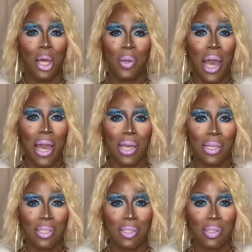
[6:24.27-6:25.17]
Hello,
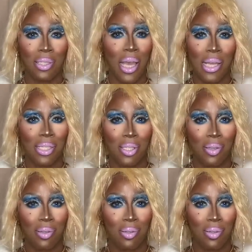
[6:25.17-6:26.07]
guys.
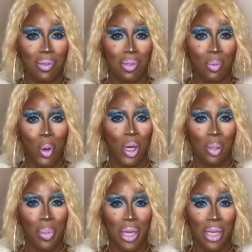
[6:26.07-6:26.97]
Yes.
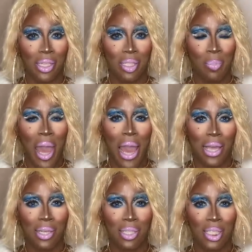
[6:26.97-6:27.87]
Welcome, piggies,
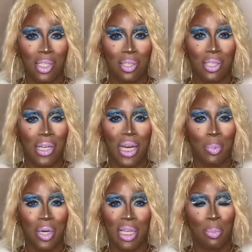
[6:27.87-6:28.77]
back to
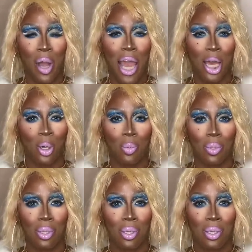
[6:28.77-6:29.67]
Nina Bonita Brown.
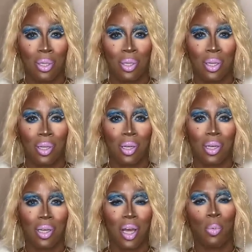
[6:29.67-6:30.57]

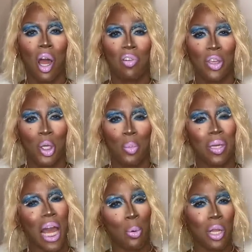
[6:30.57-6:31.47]
A raw view,
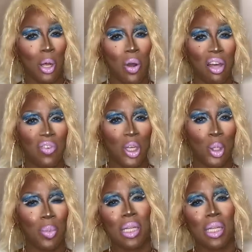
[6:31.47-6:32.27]
but not really a raw view.